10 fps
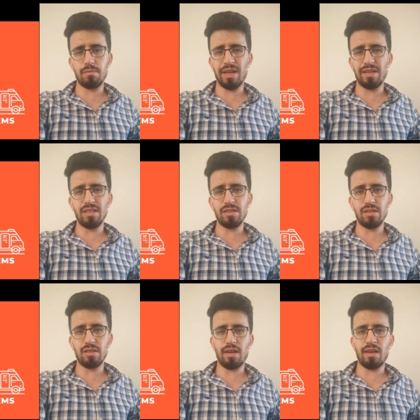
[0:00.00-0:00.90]
in
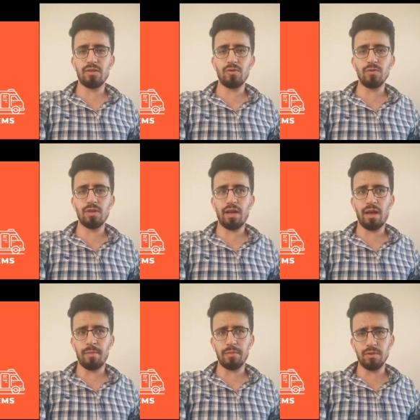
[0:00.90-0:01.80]
managing acute
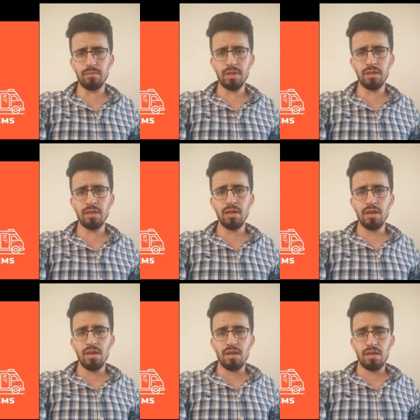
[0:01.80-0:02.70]
abdomen
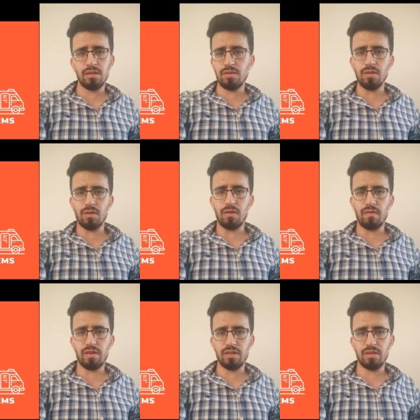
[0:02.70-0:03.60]
is not
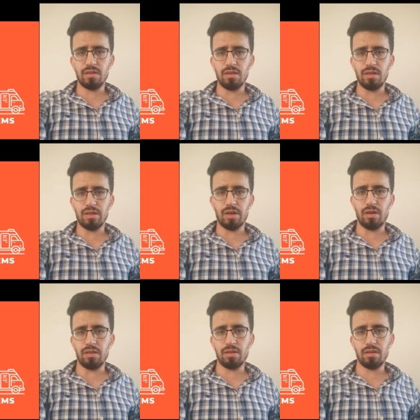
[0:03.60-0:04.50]
always
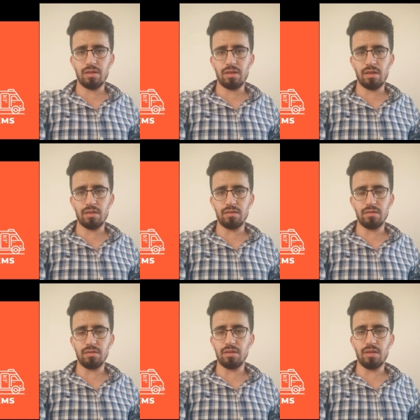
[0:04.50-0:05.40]
clear-cut.
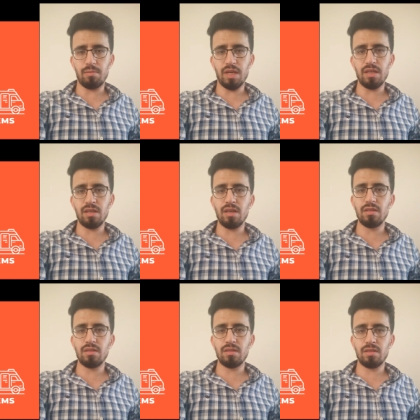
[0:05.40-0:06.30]
And in many
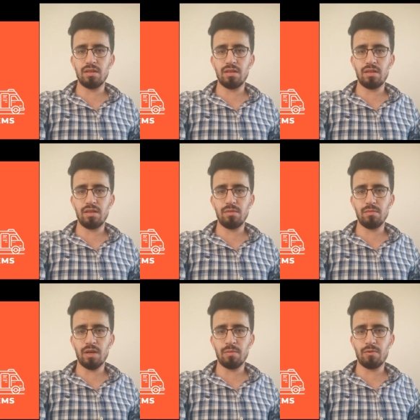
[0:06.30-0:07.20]
cases, a
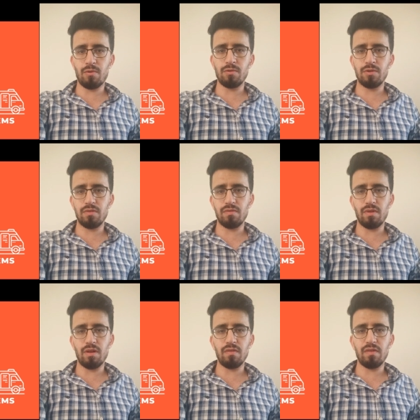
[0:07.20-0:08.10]
team approach
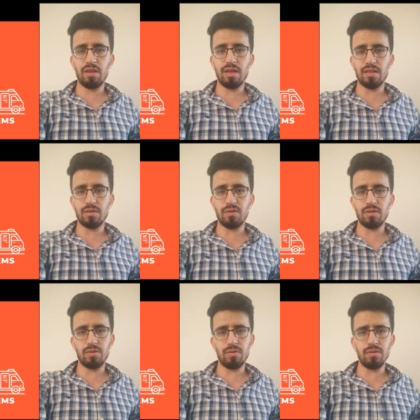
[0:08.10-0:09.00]
involving
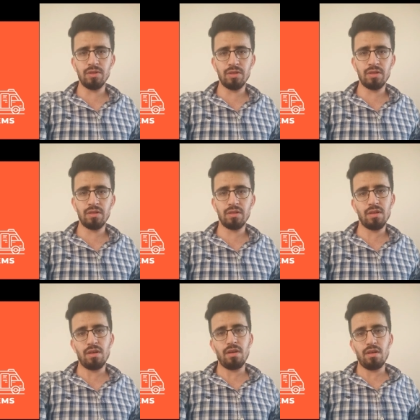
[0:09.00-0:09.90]
gastroenterologists,
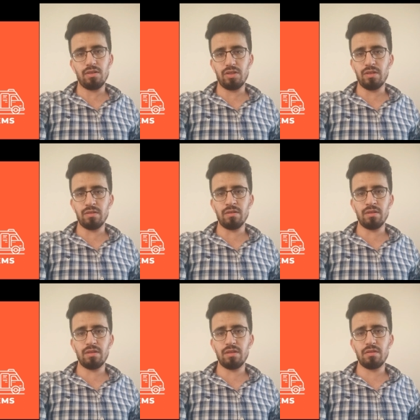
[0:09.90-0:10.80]
general
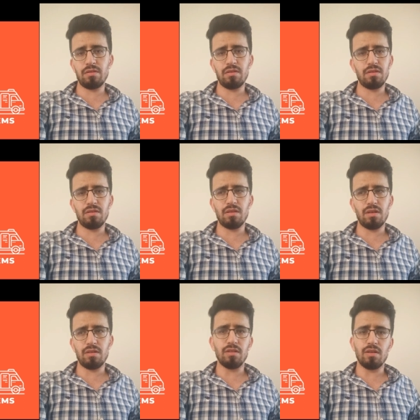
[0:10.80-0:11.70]
surgeons,
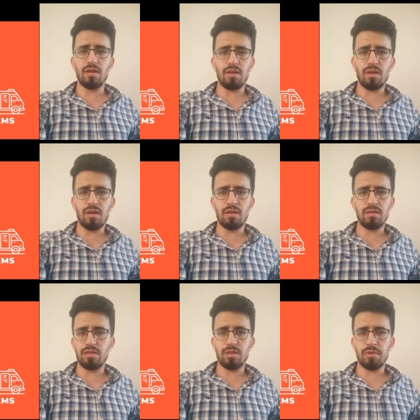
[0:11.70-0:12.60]
and
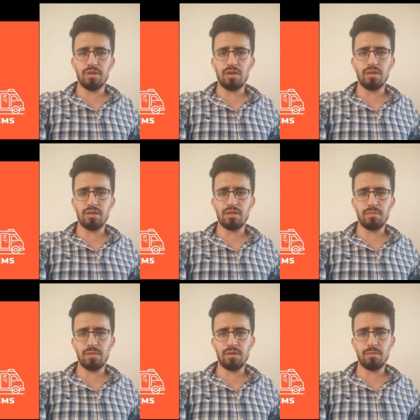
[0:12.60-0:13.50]
other specialists
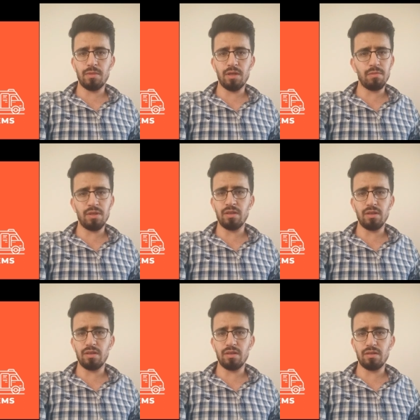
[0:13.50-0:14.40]
may
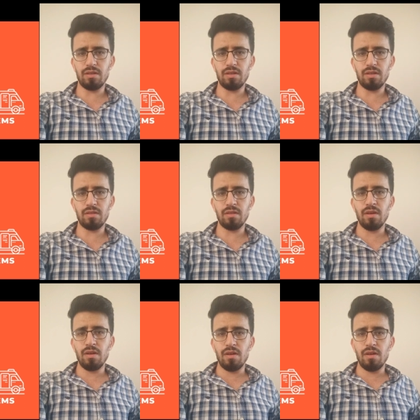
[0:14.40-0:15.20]
be needed